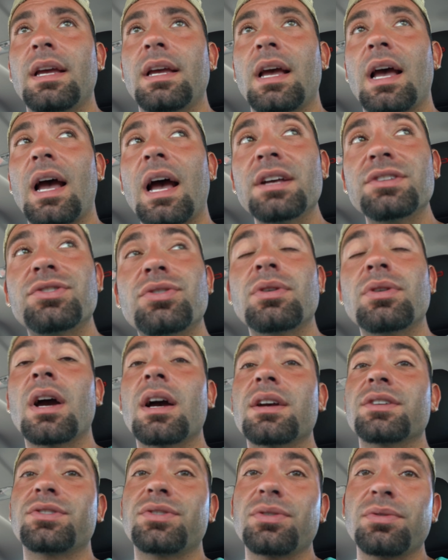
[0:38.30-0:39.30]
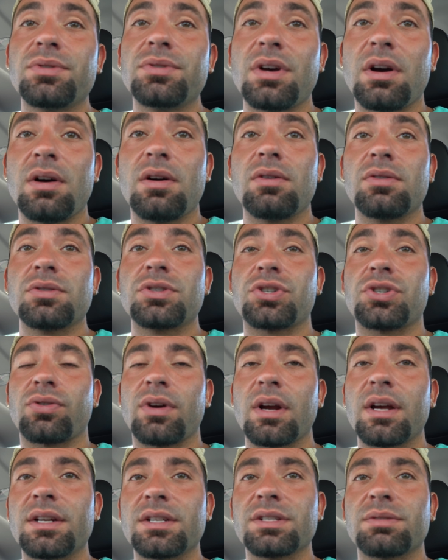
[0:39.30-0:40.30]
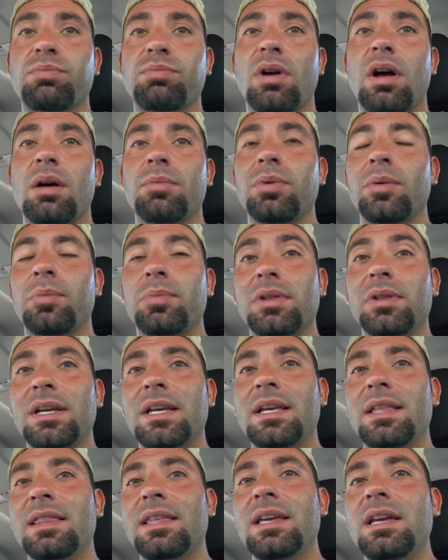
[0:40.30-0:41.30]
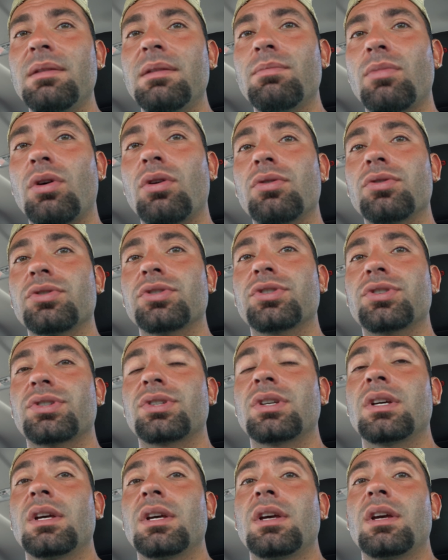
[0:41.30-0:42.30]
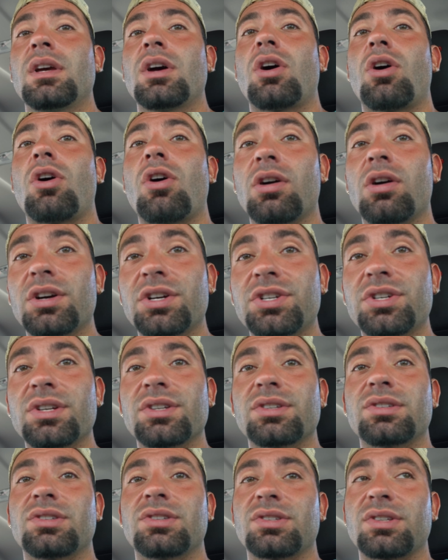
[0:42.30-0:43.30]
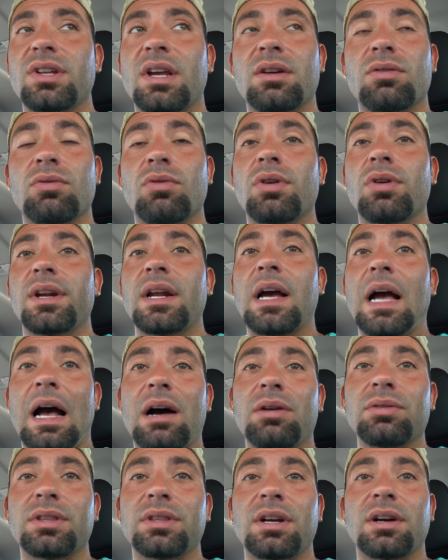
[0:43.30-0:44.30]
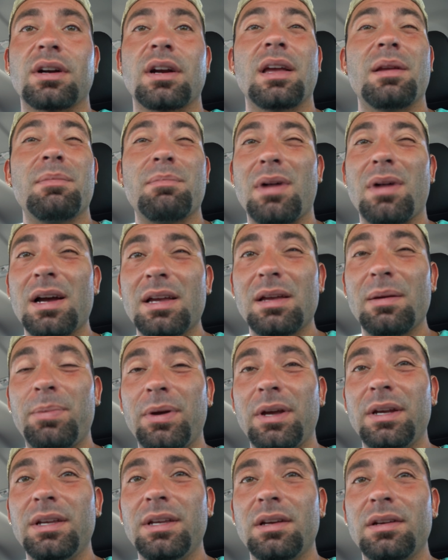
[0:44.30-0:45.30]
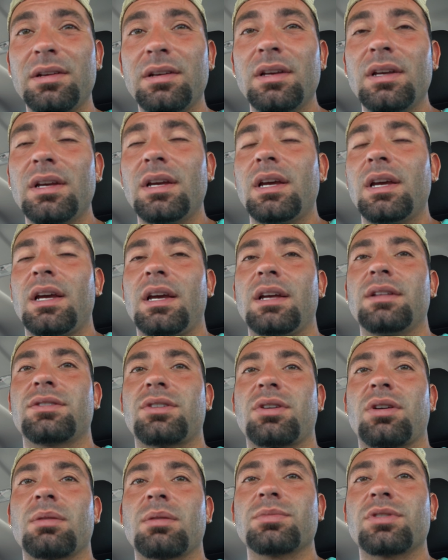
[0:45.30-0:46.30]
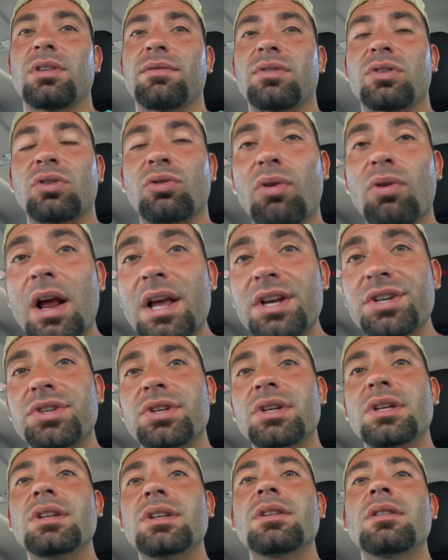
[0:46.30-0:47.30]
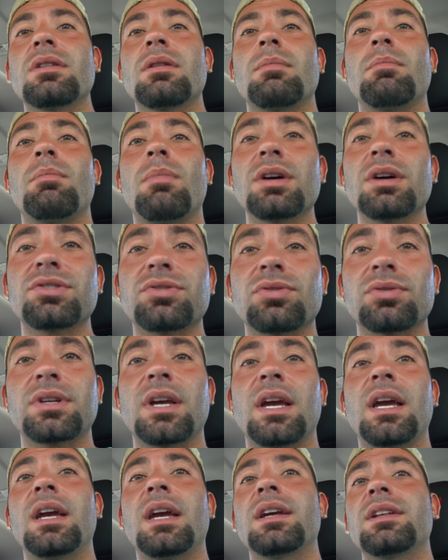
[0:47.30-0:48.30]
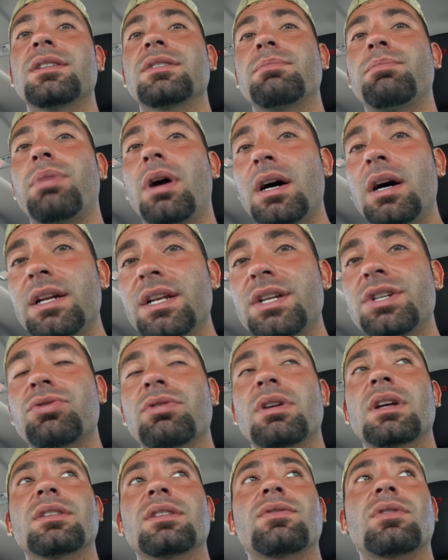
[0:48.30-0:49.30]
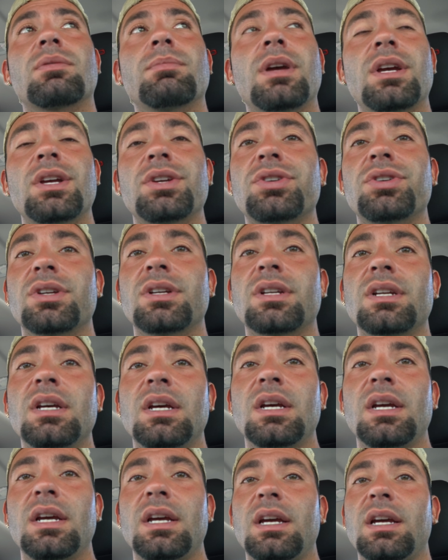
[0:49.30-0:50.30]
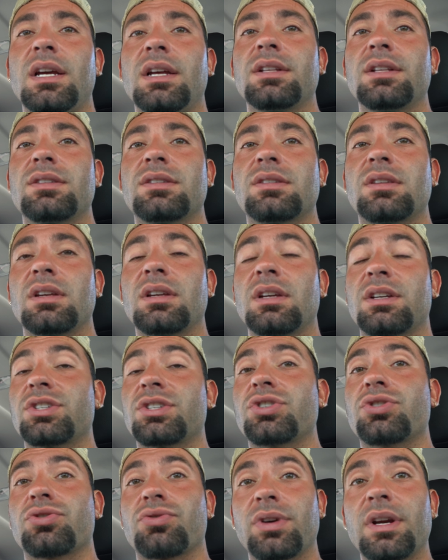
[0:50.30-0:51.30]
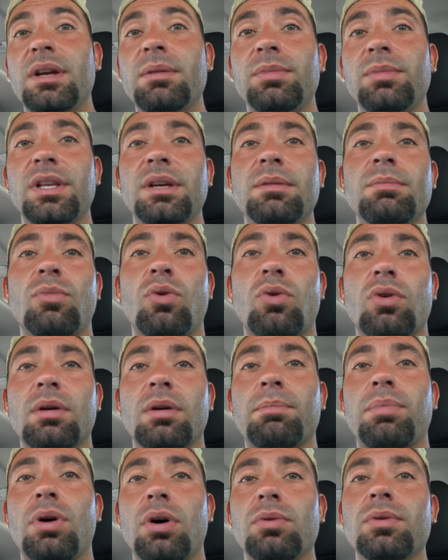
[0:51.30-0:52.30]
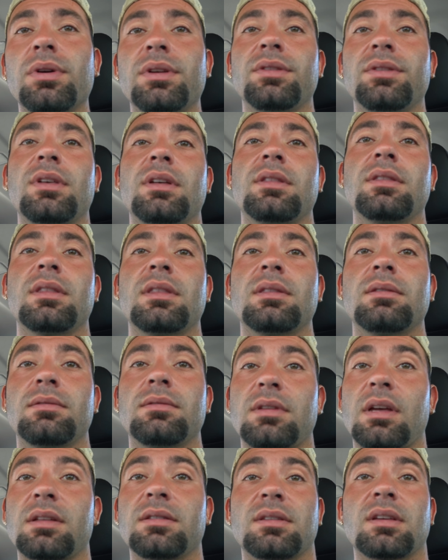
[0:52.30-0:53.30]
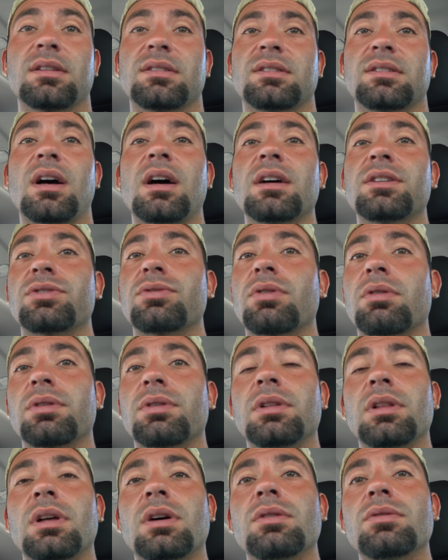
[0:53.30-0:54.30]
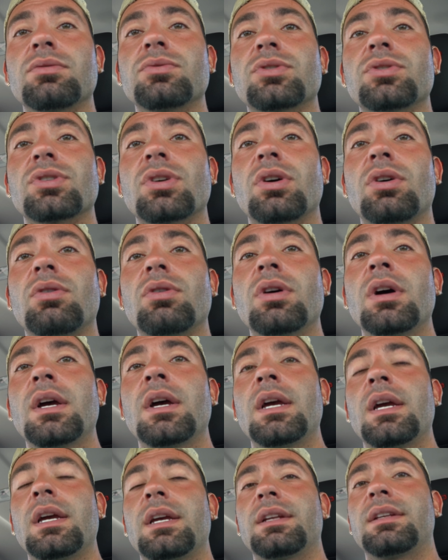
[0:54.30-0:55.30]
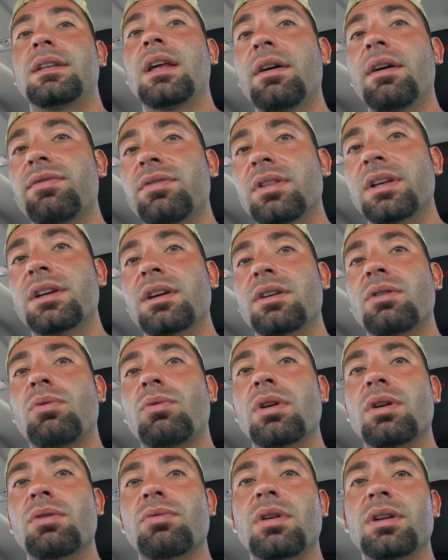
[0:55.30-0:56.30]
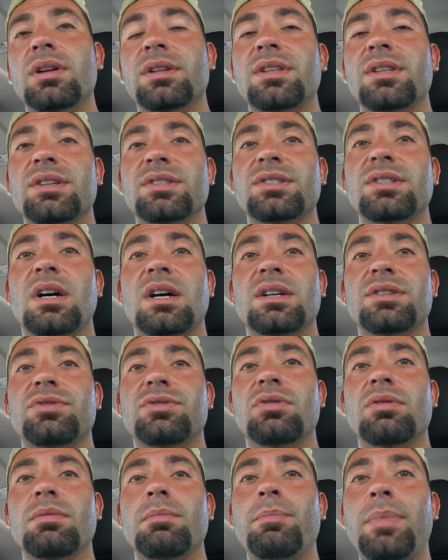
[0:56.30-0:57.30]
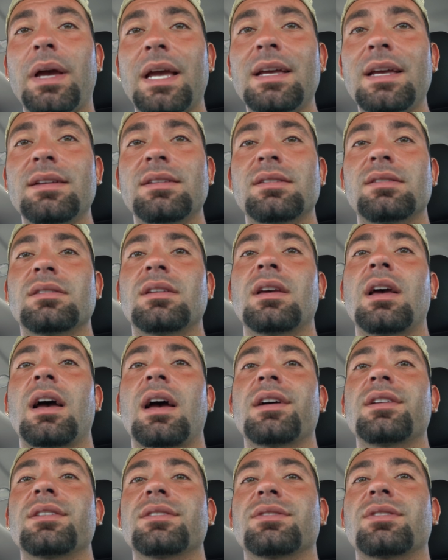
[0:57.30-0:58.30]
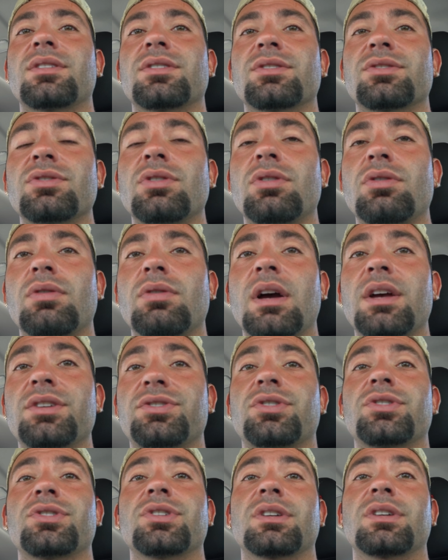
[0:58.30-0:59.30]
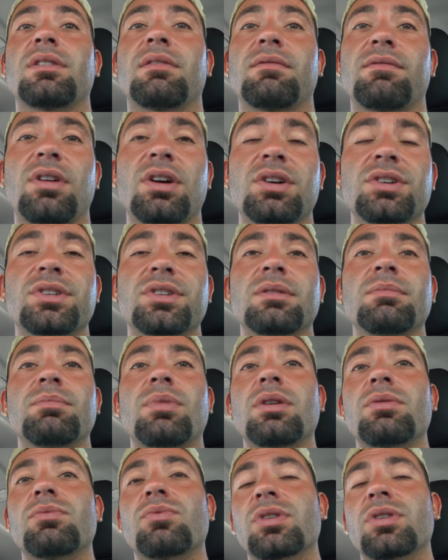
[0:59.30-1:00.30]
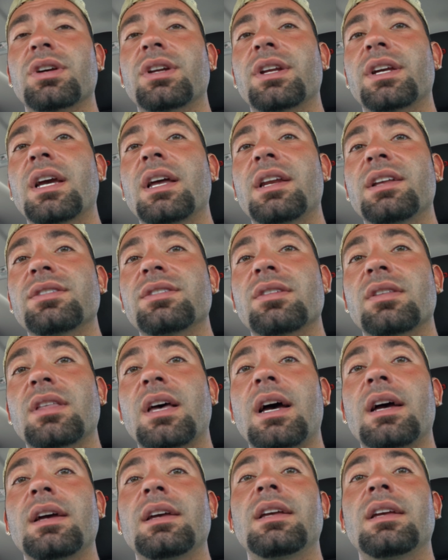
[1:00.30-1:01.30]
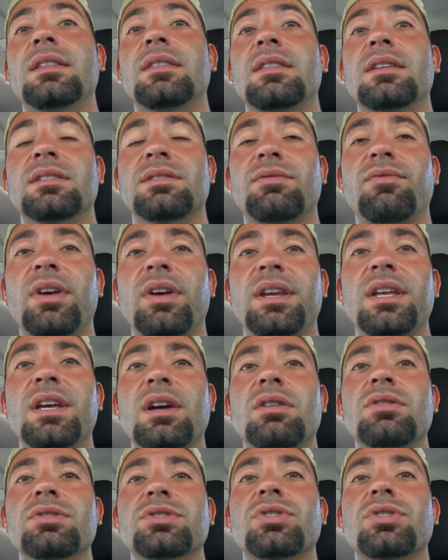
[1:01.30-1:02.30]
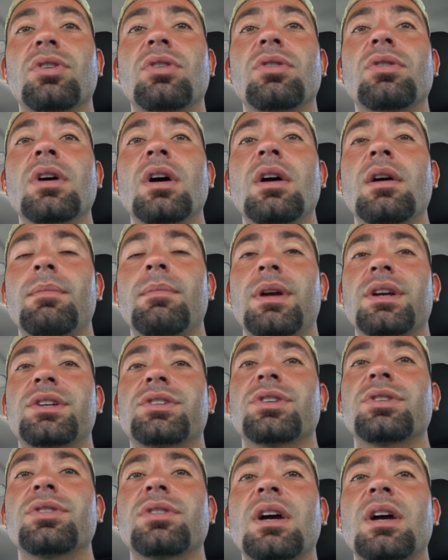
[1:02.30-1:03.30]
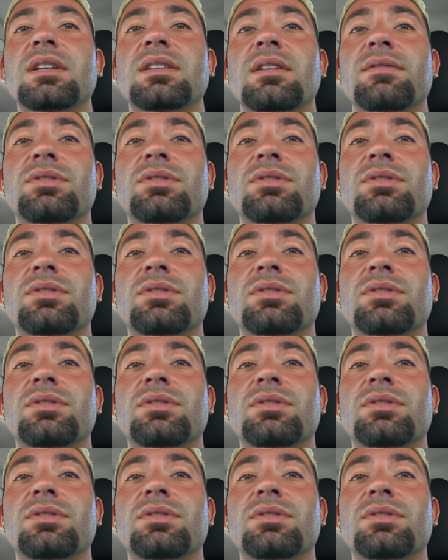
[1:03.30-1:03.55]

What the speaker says: As you guys do know, Tren is probably the most harshest steroid out there, in my opinion, in terms of aggression, muscle gains, body transformation. It's extremely more potent than testosterone alone, so definitely going to want to run a testosterone base, as there's no estrogen conversion, but we're going to get into that in this video. So make sure you guys have